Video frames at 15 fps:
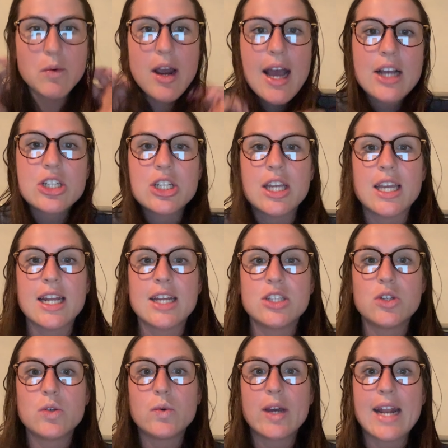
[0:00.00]
we're actually going
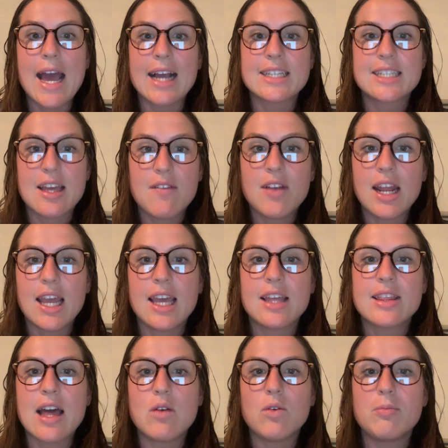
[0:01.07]
to do an activity
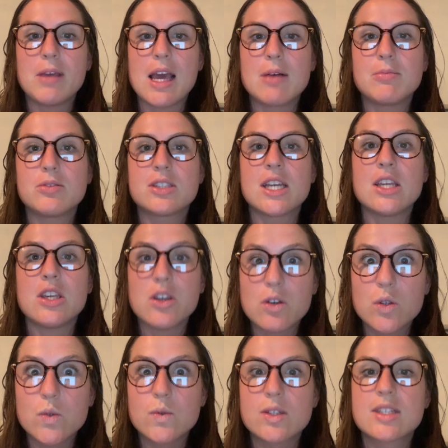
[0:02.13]
that we'll be able to
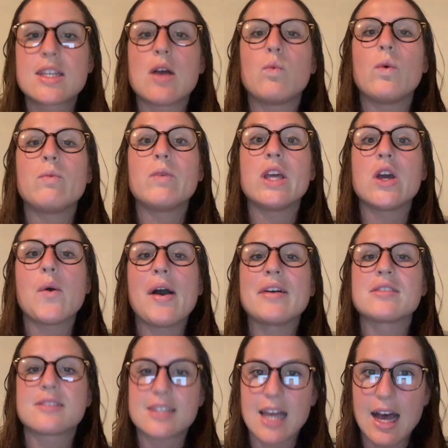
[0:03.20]
use when we go
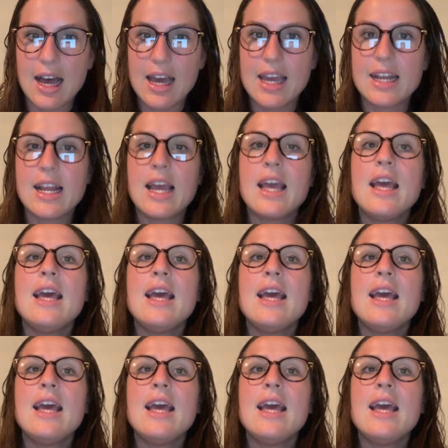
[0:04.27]
outside.